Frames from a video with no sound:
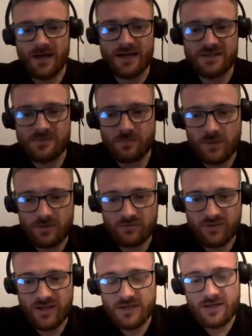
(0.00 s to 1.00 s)
I guess well
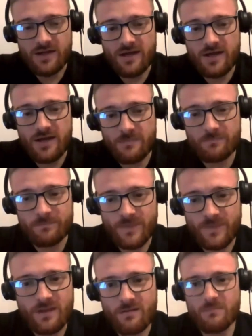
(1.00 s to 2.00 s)
said.
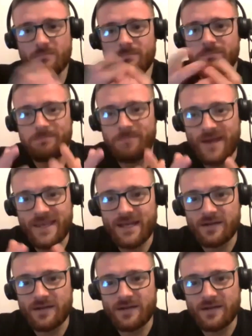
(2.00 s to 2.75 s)
Becky,